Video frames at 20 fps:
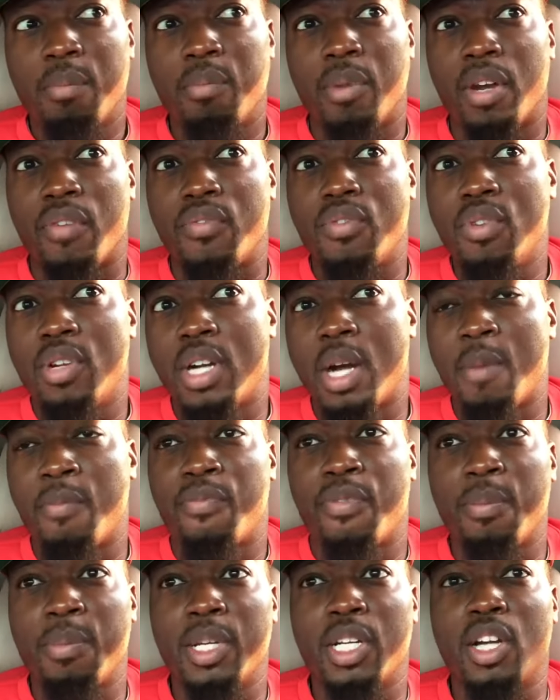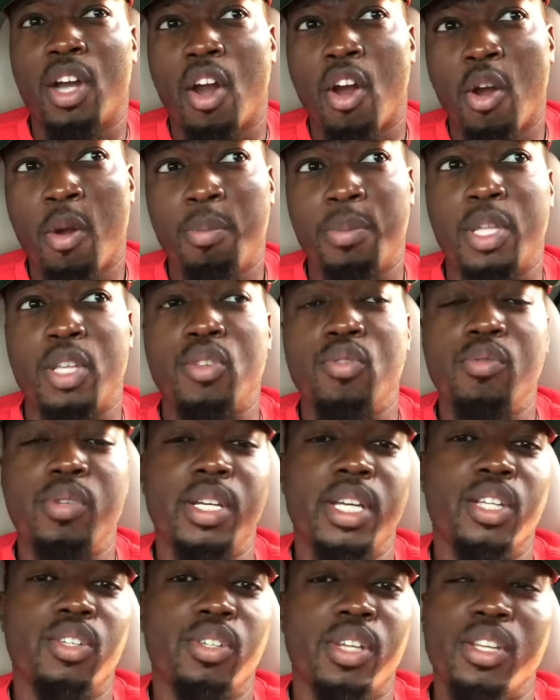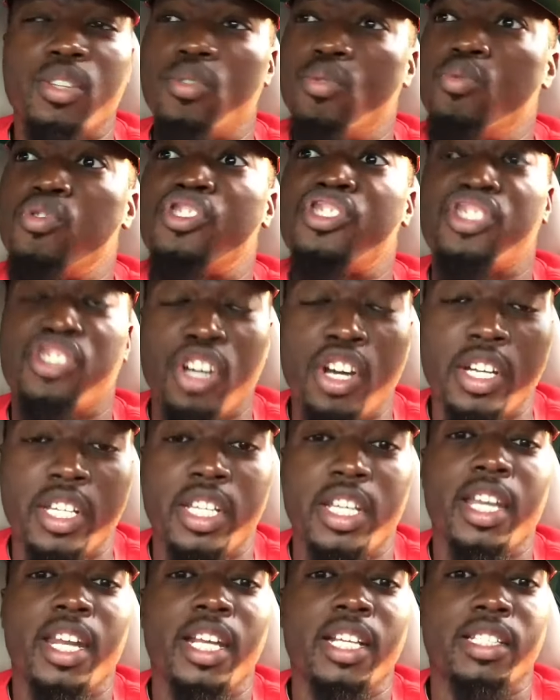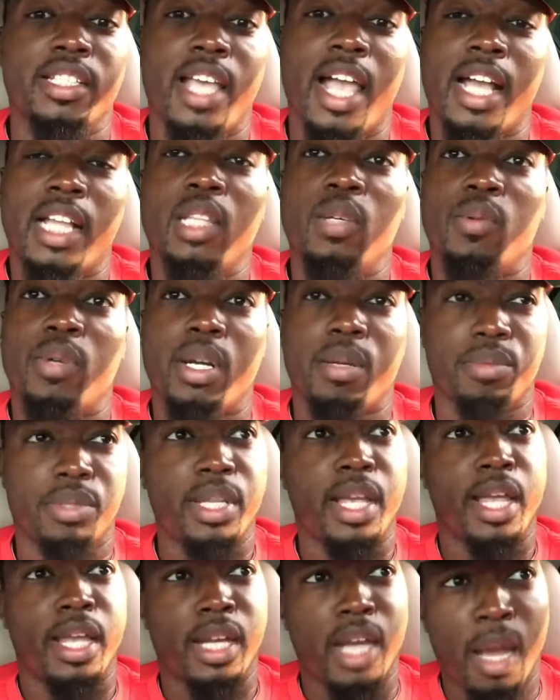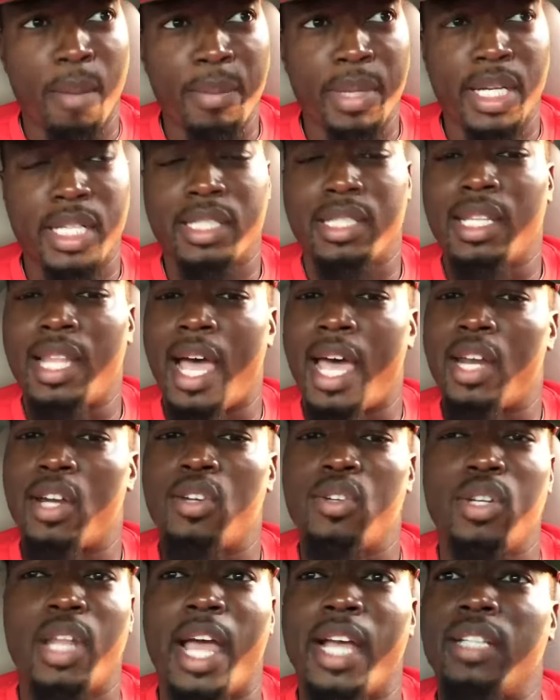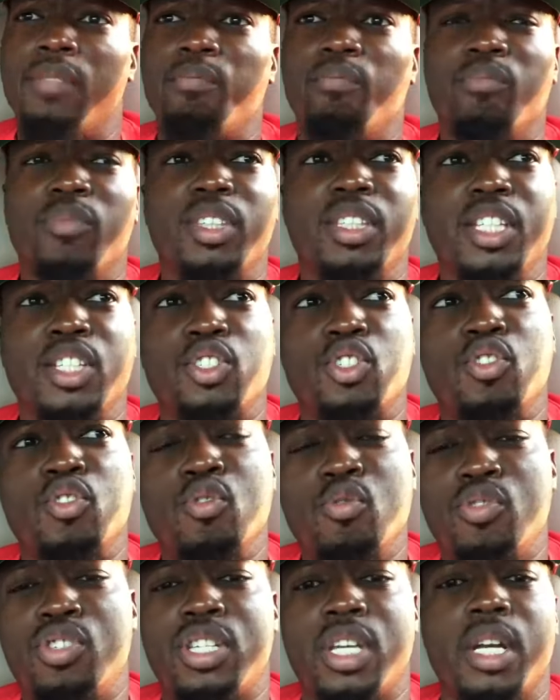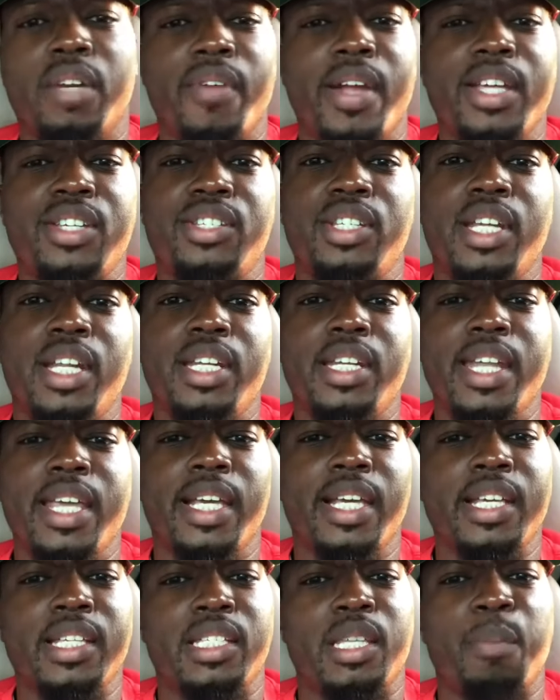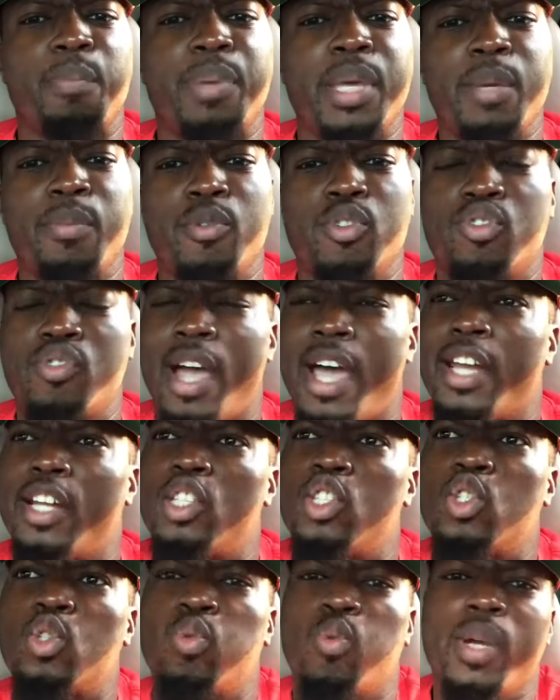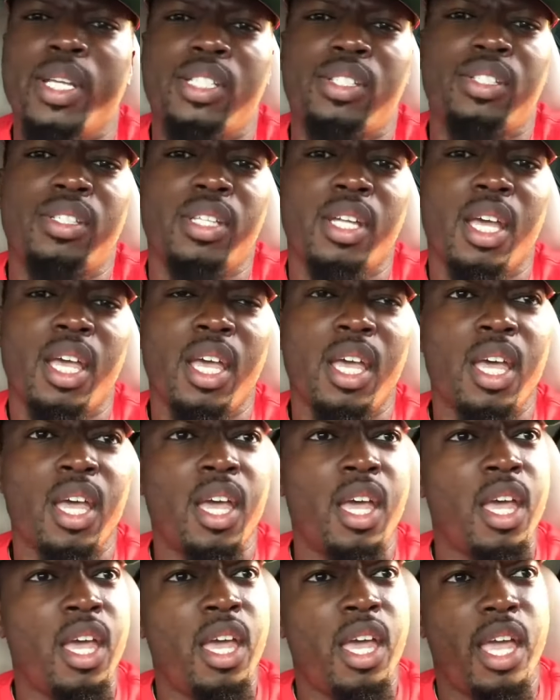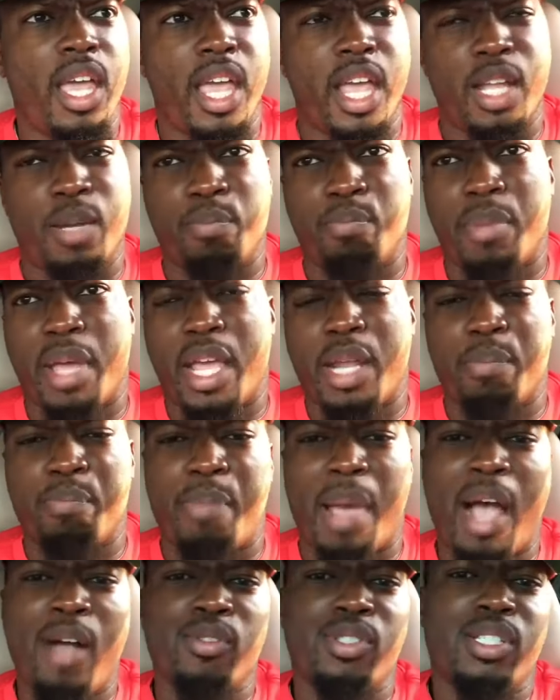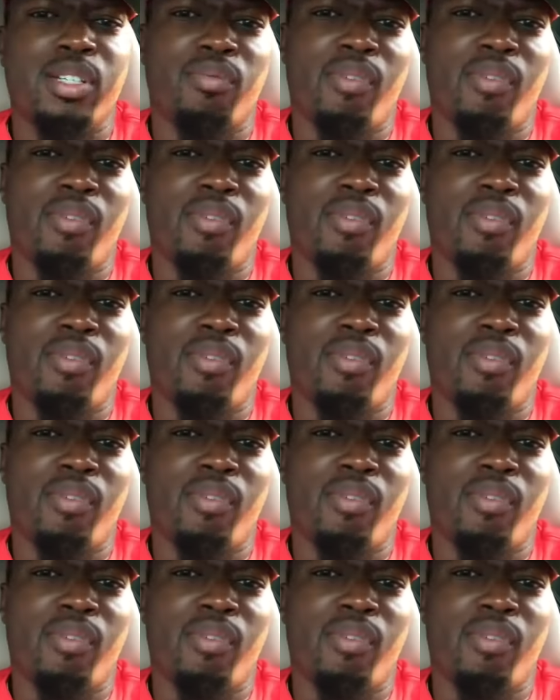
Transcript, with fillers: But if you come from the curb, then you get then you should get exactly what I'm saying. I mean, there's a lot of like this new generation of niggas and people try to twist and and bounce